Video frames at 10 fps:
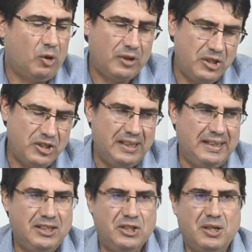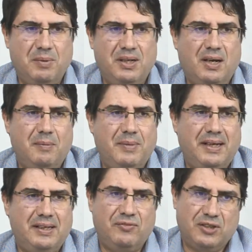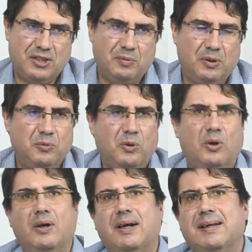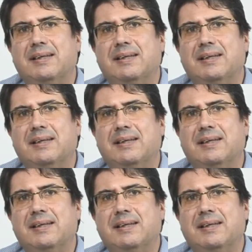Originally, the German army in the First World War,